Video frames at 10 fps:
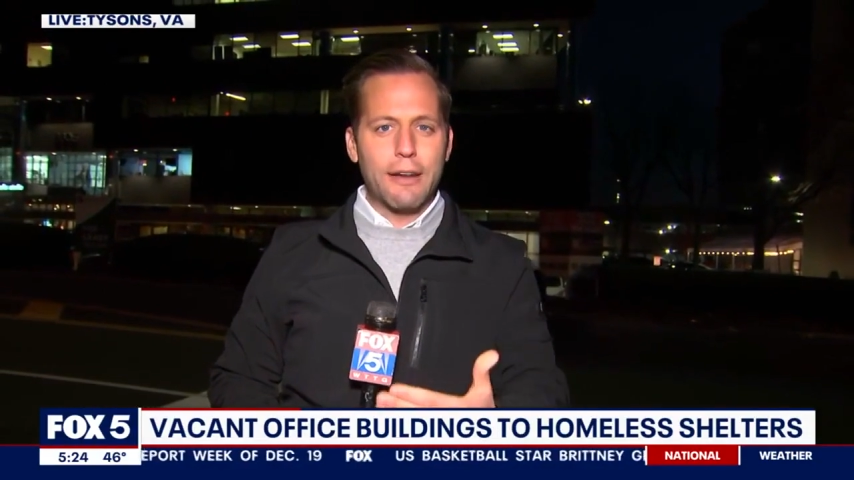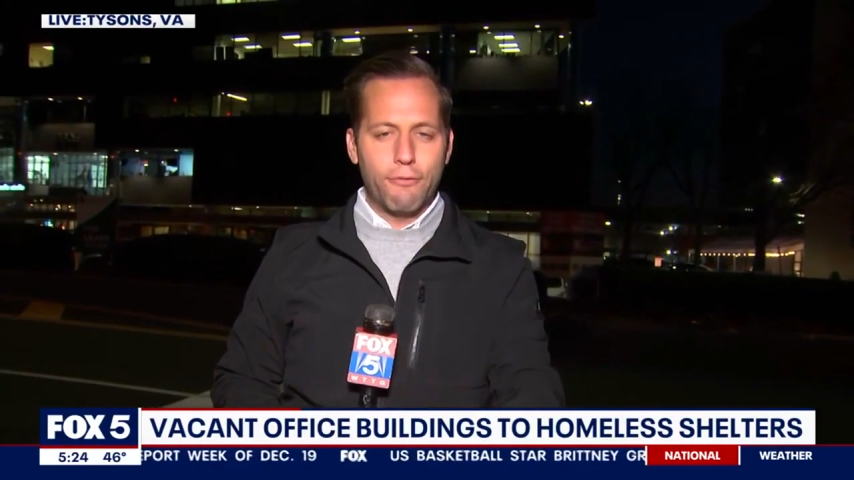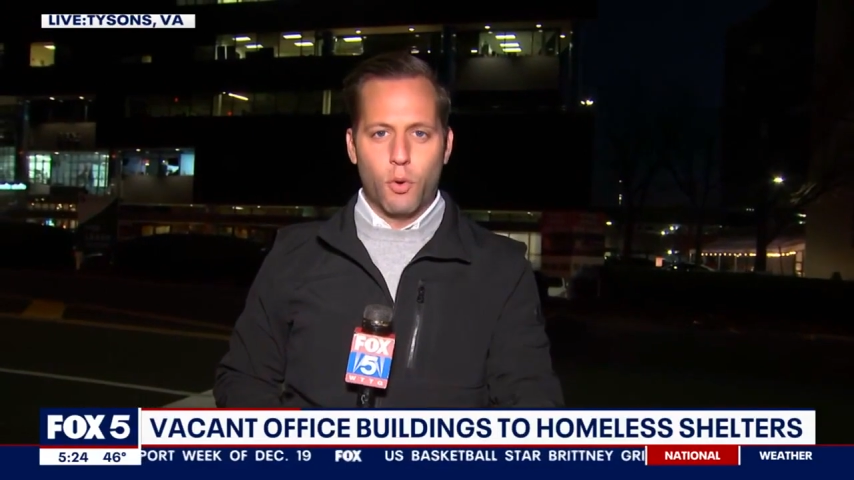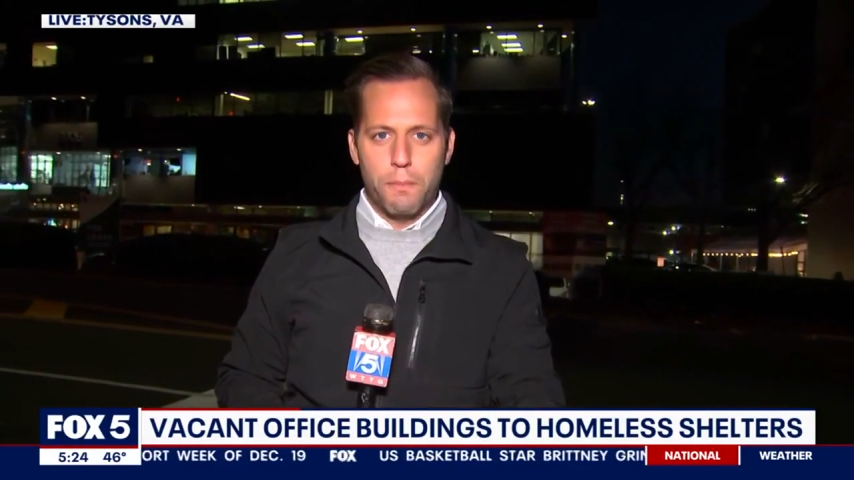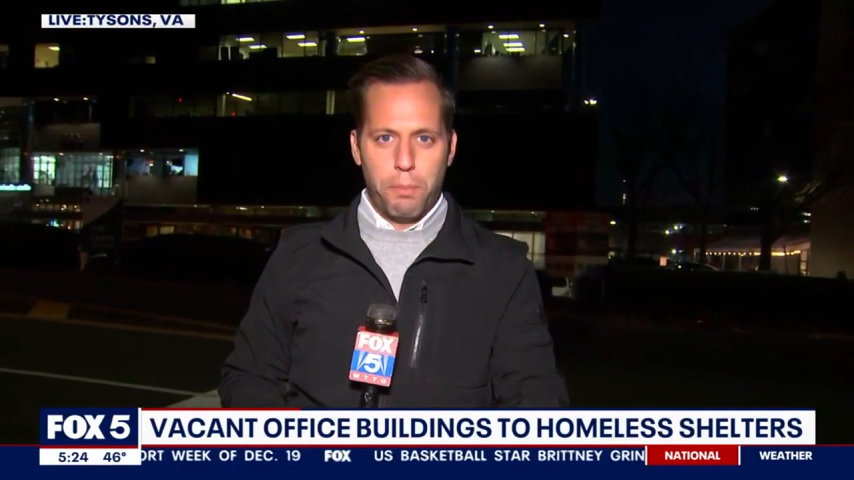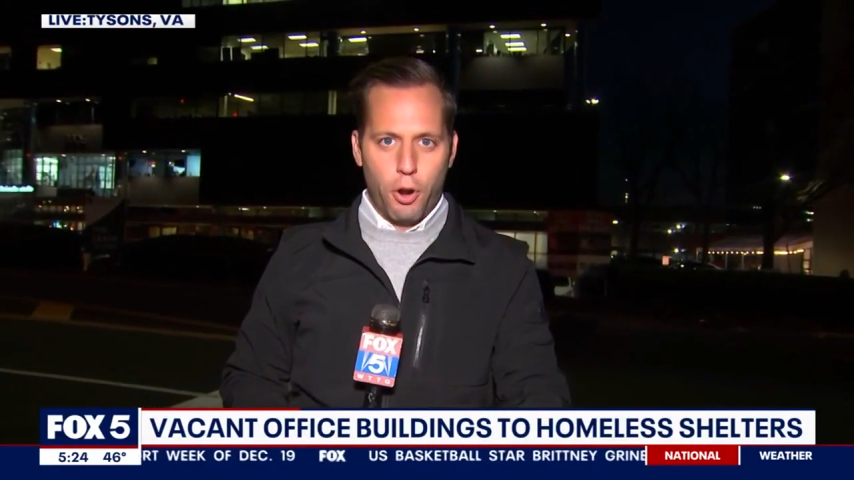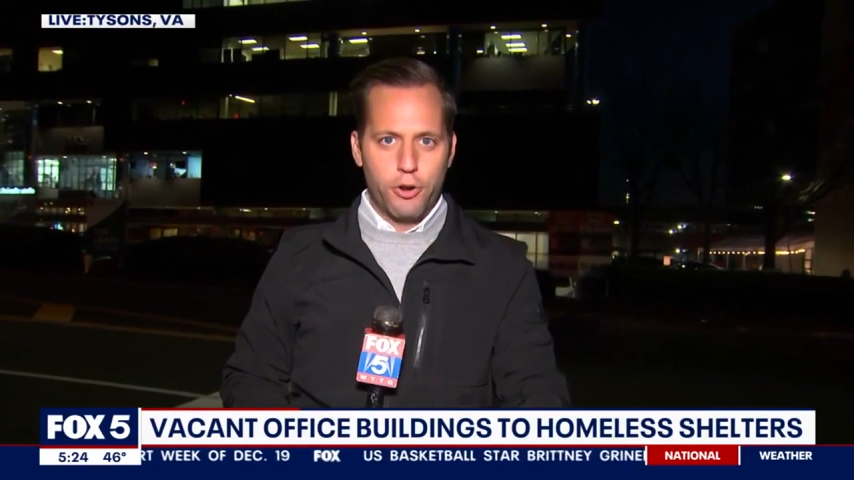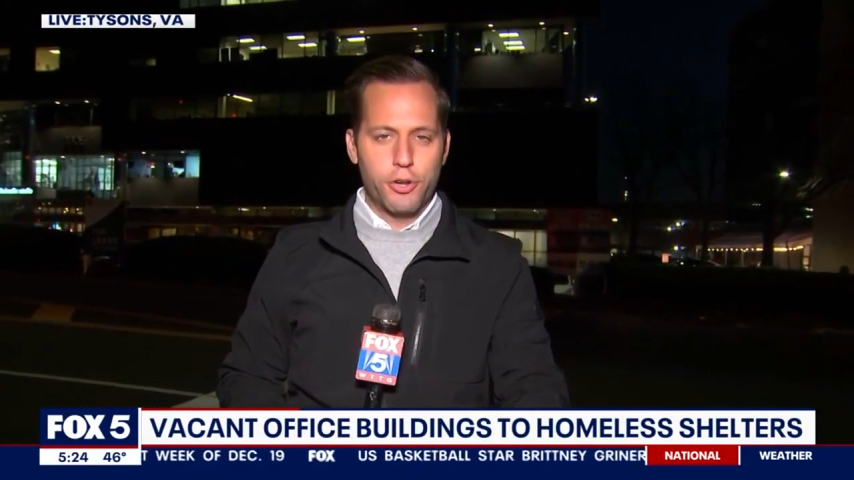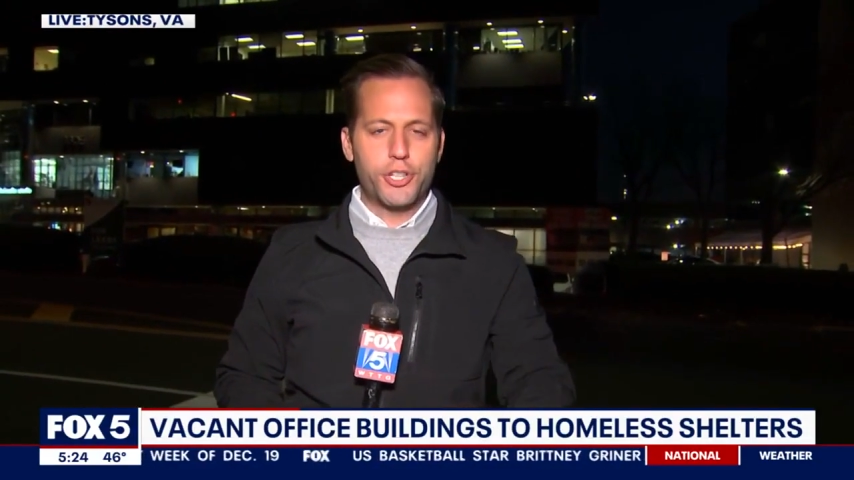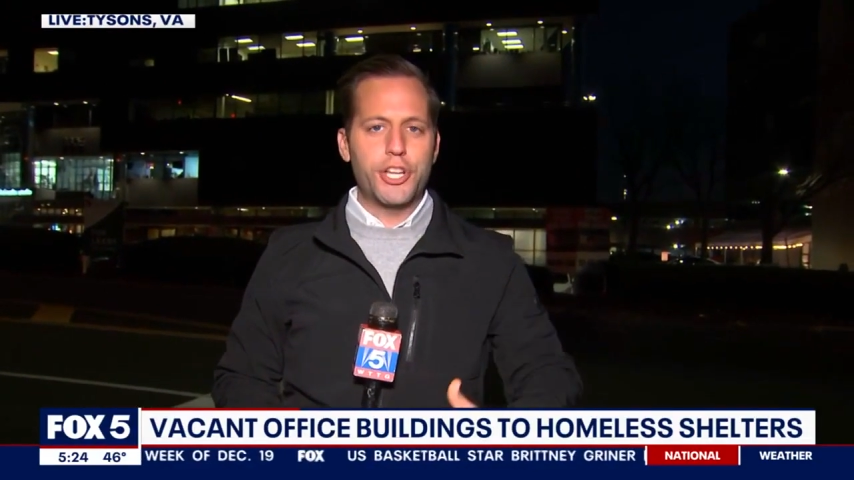and form
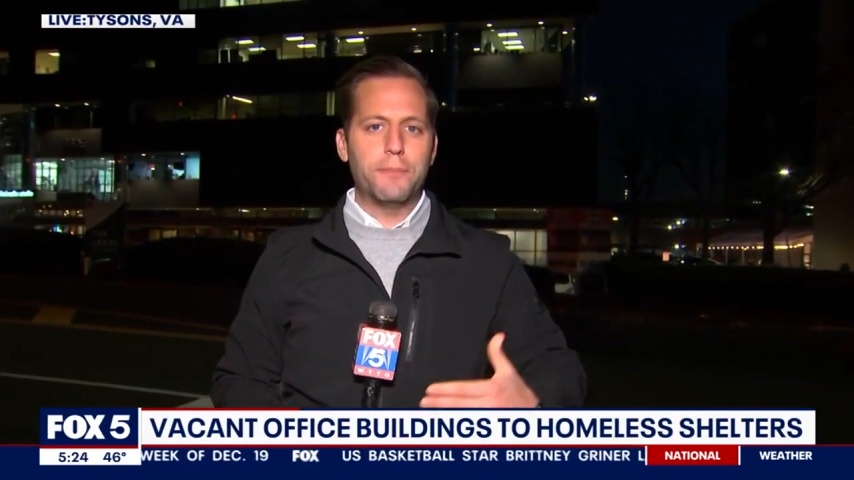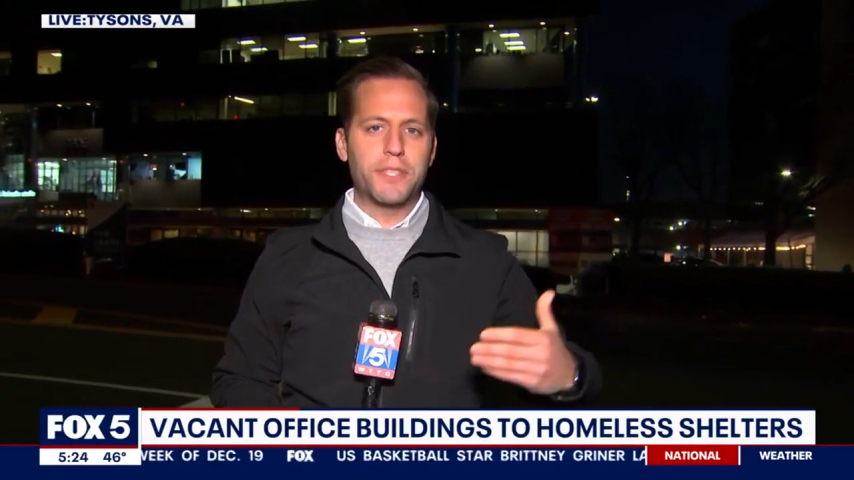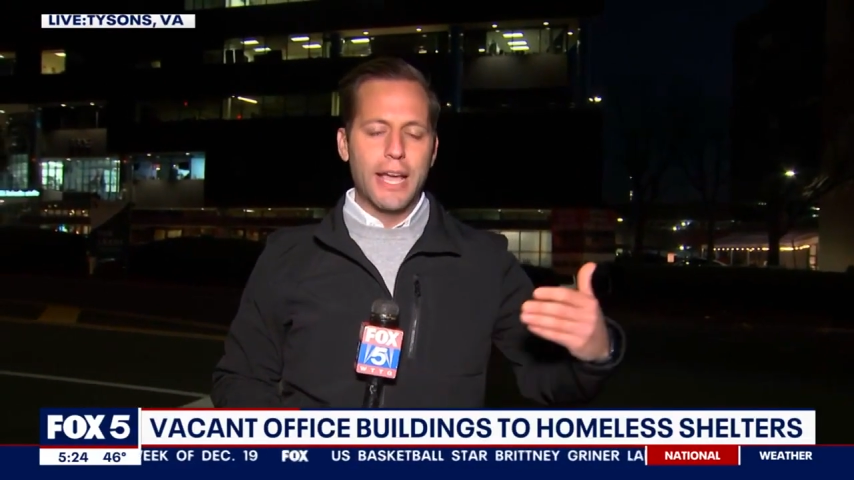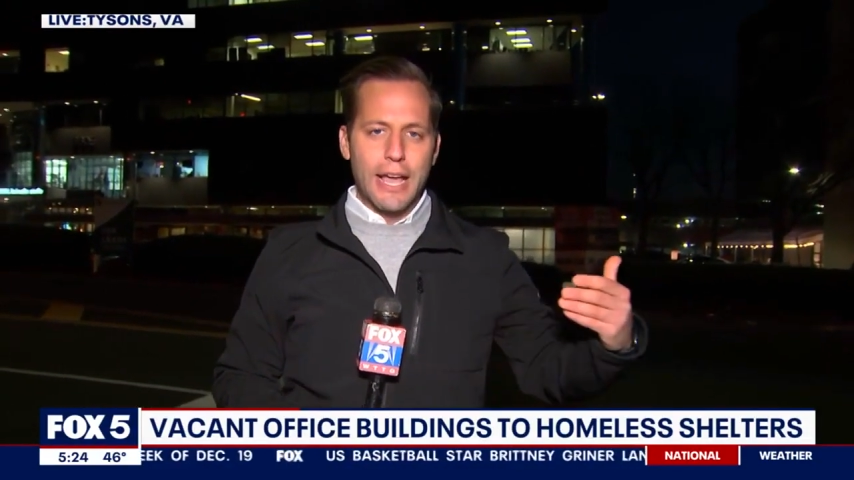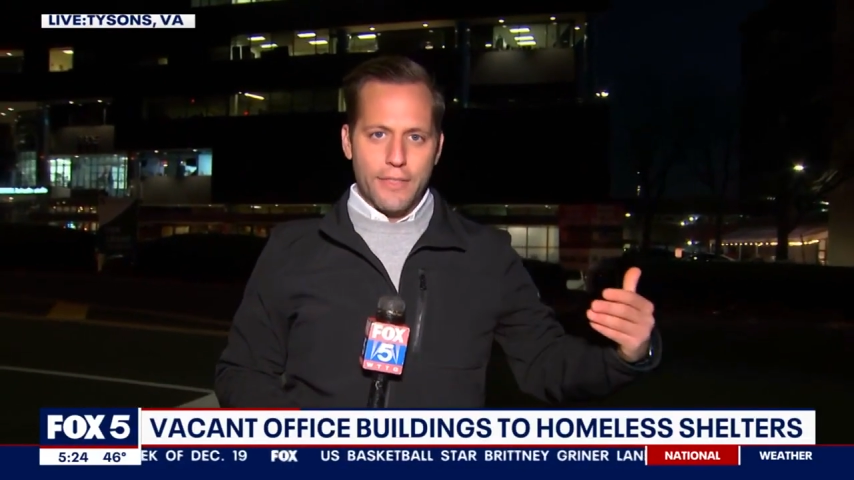partnerships